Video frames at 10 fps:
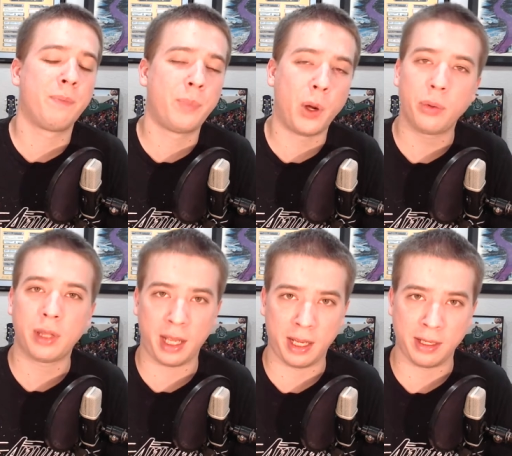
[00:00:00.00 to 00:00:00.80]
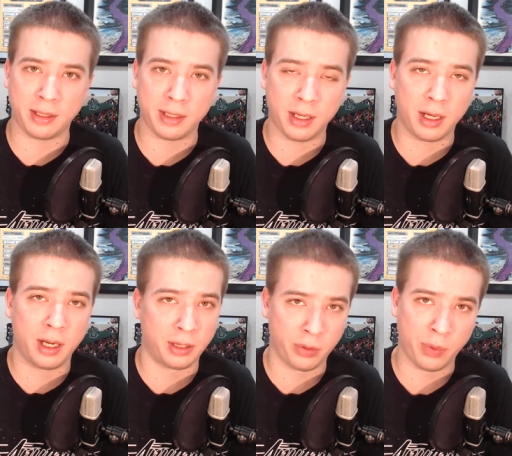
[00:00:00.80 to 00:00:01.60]
both hands
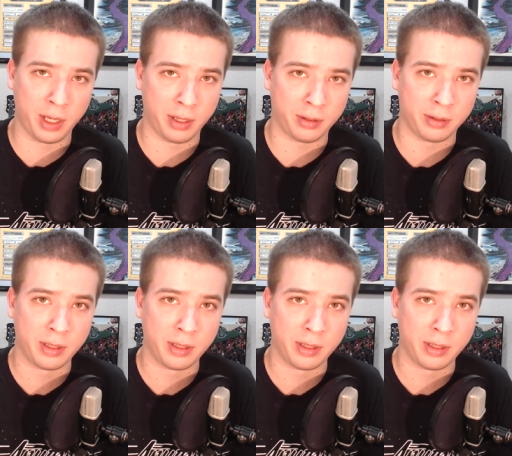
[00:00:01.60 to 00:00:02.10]
on the wheel.